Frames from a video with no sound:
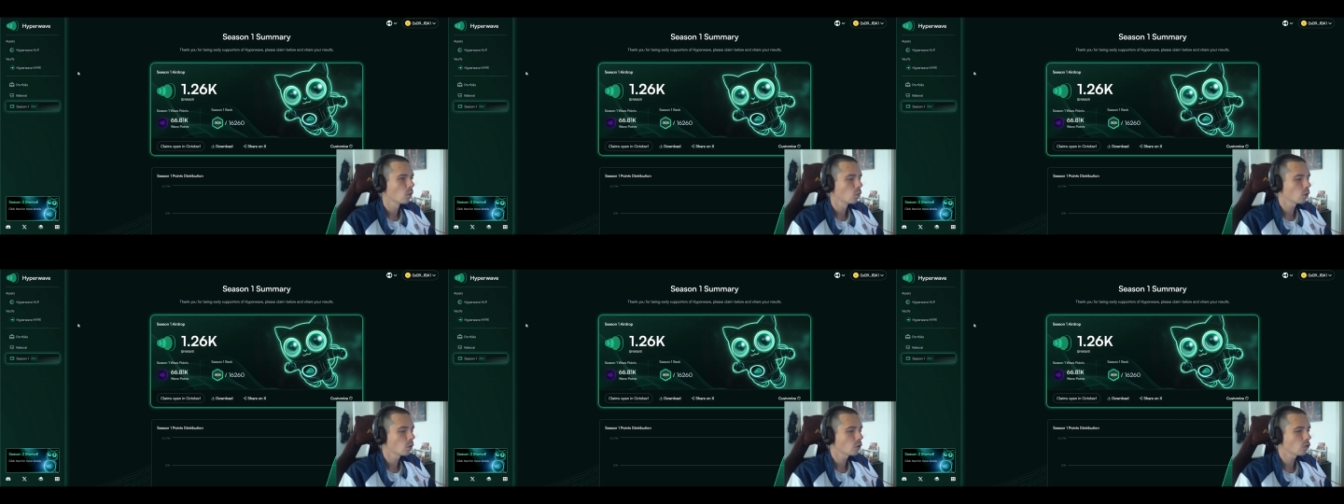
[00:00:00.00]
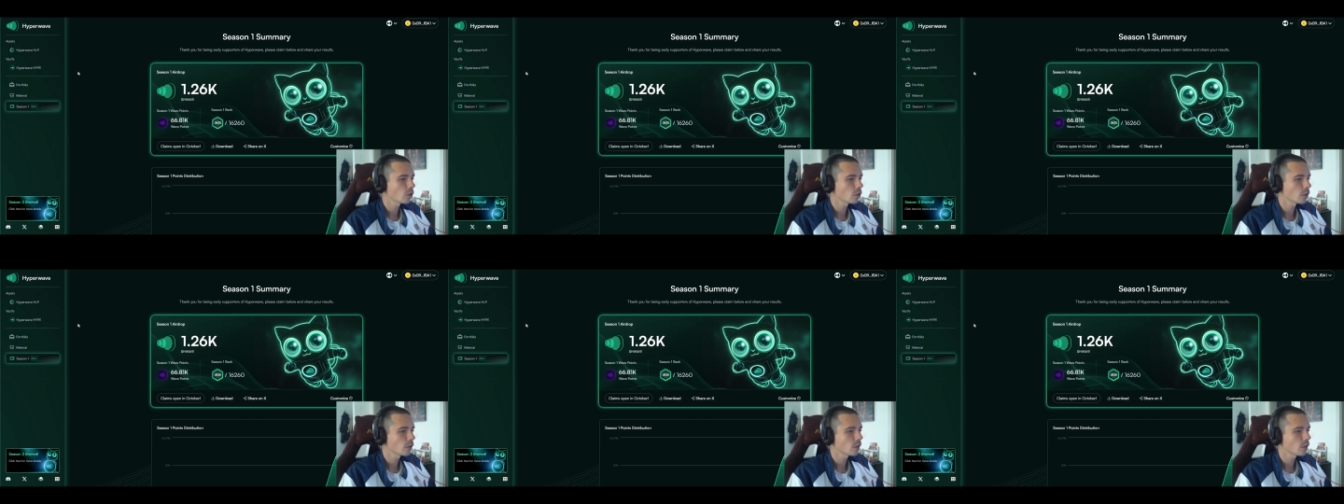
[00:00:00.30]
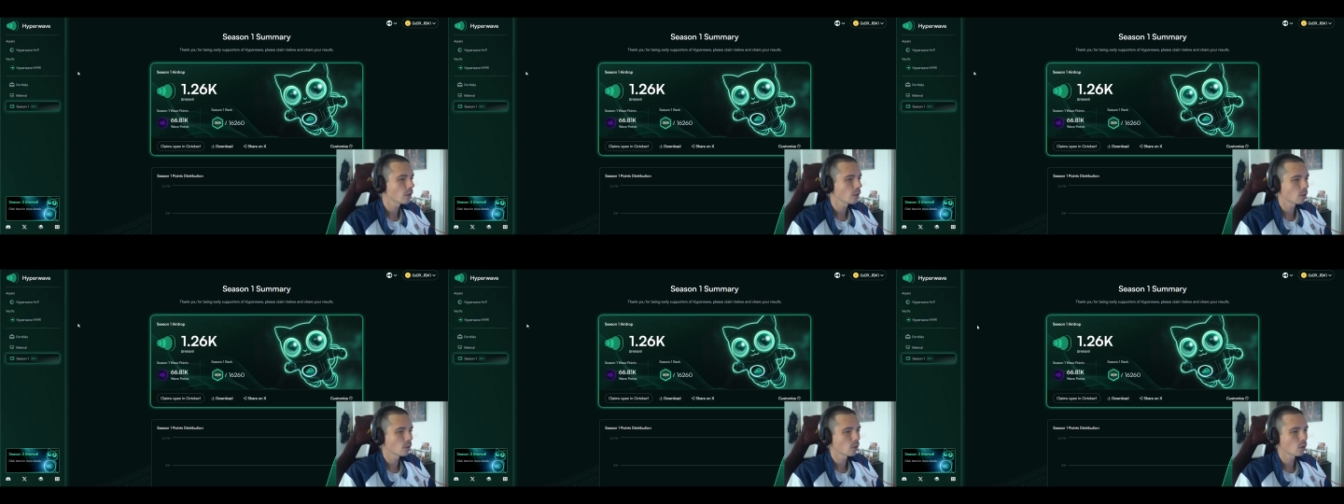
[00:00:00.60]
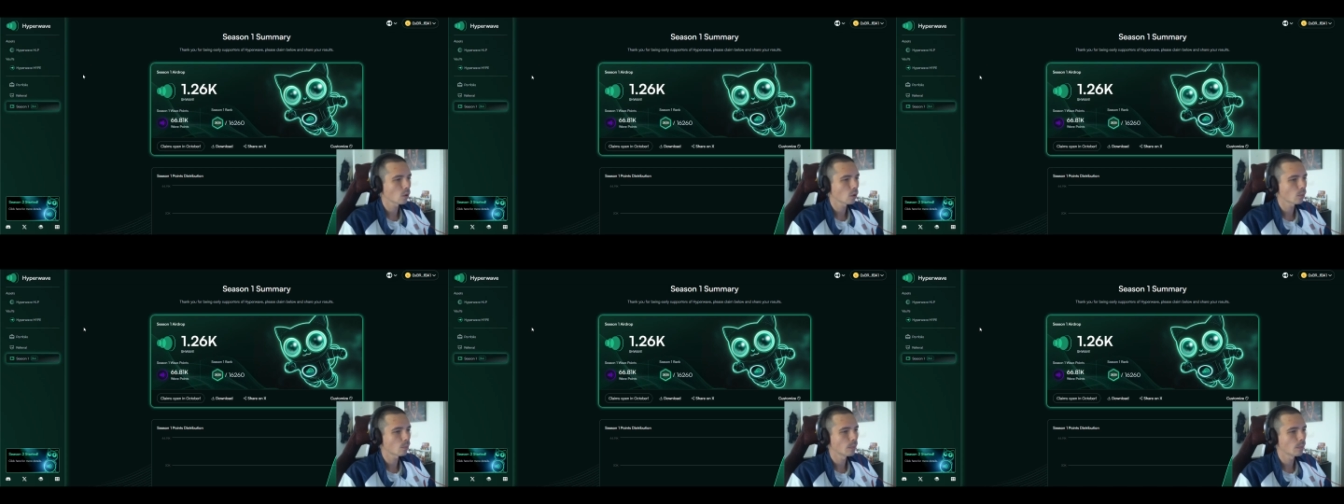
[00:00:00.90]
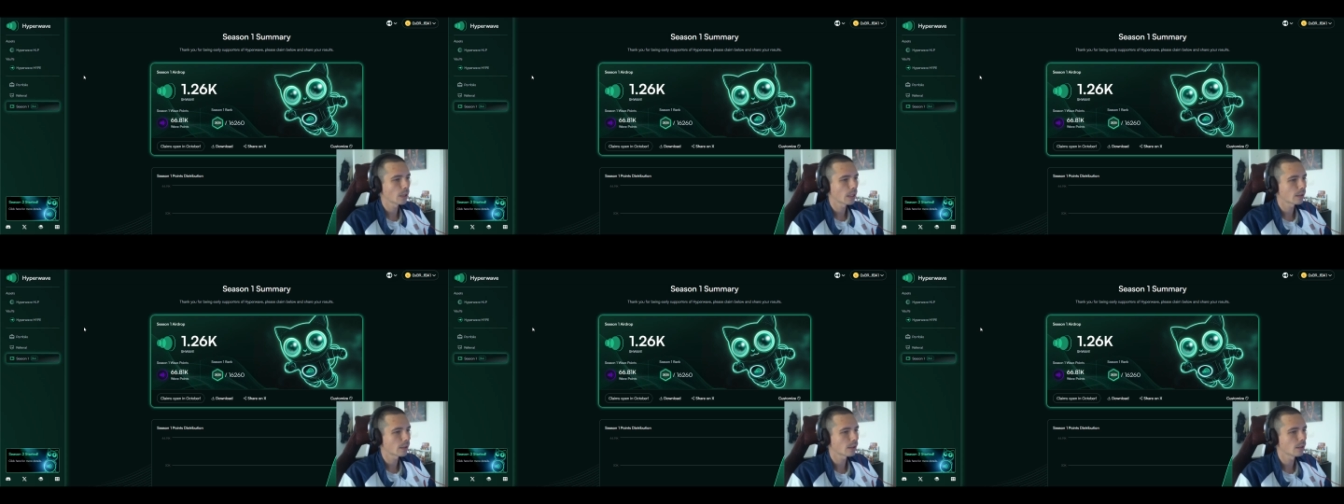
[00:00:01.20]
which is not
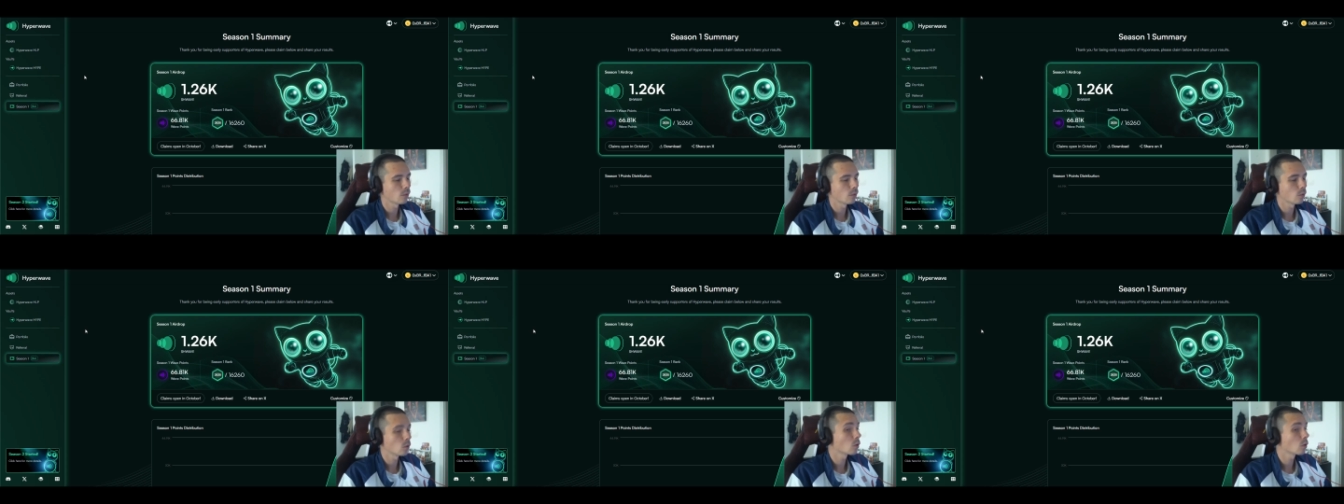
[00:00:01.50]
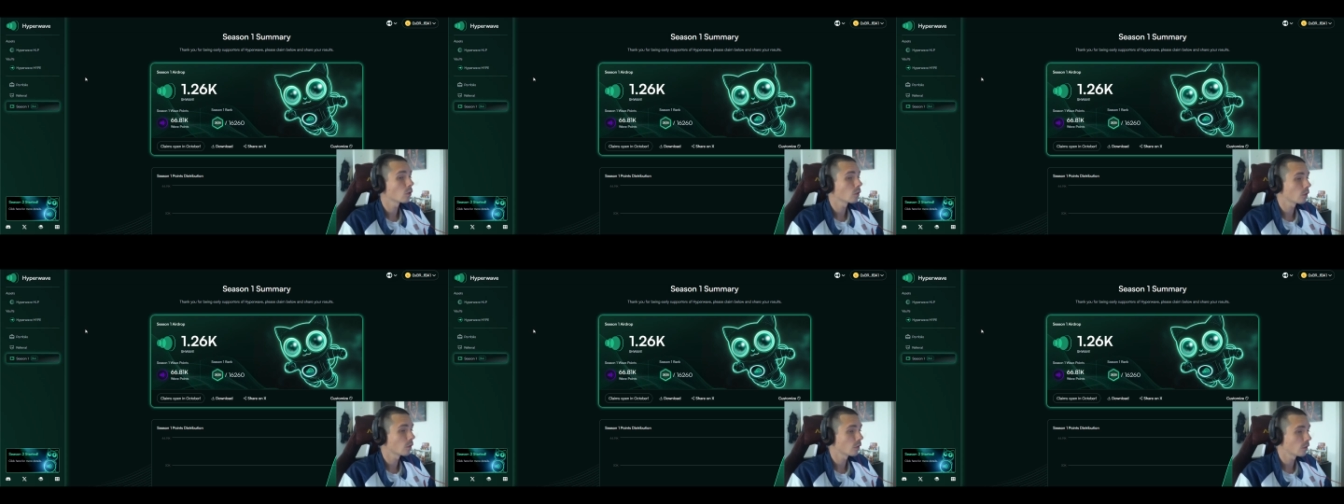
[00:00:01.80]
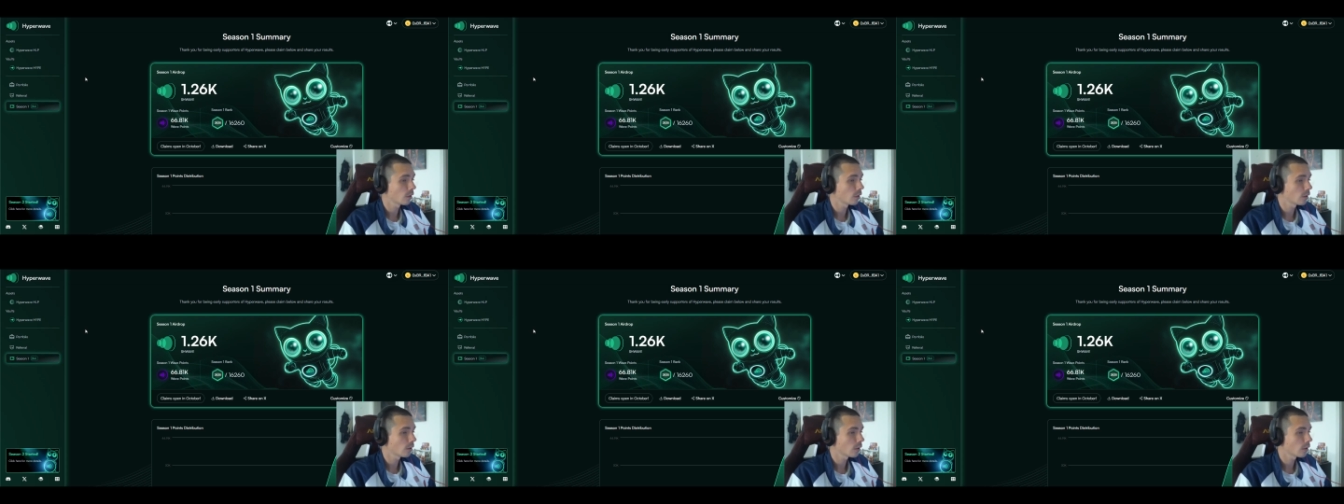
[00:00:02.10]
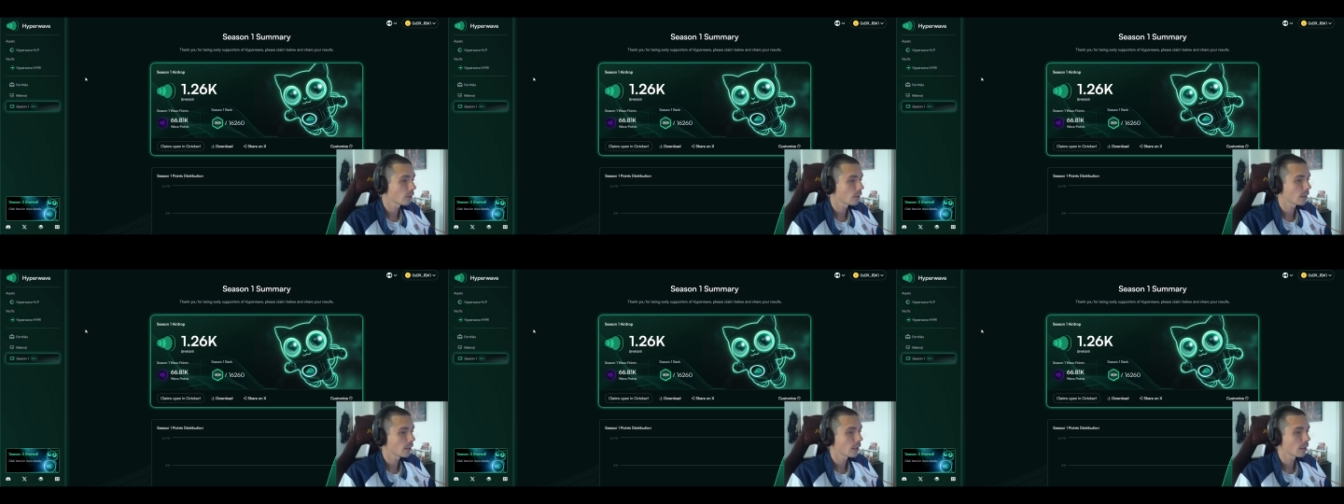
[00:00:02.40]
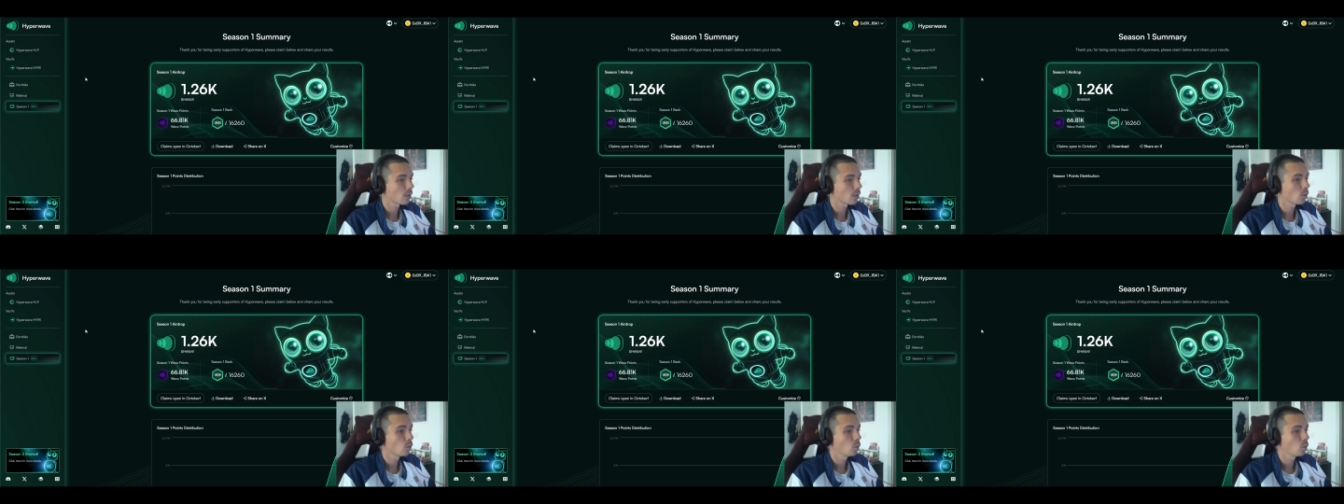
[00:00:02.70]
bad if you consider
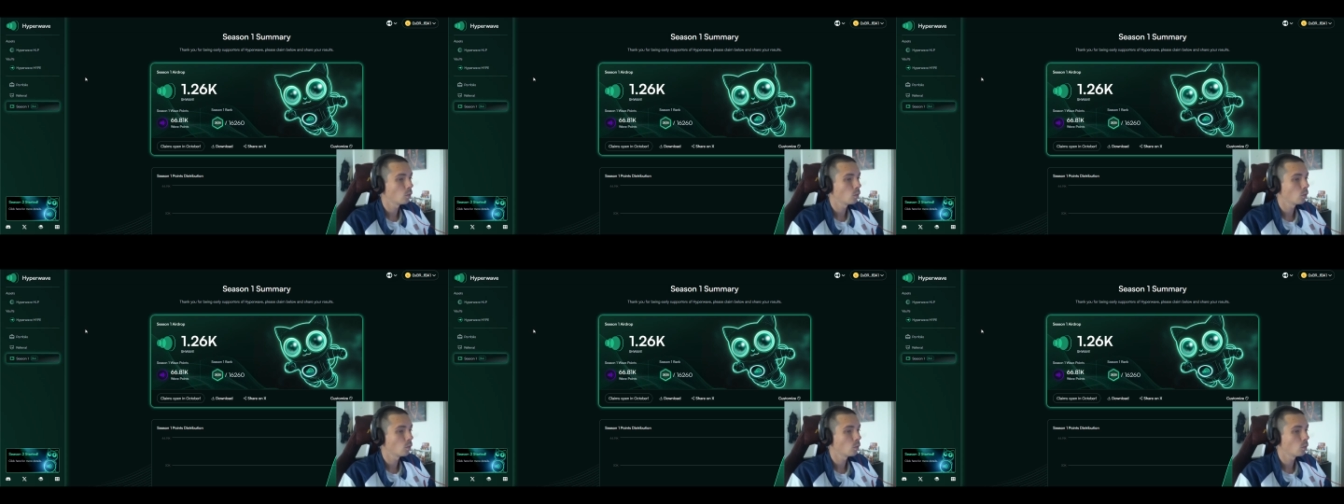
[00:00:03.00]
that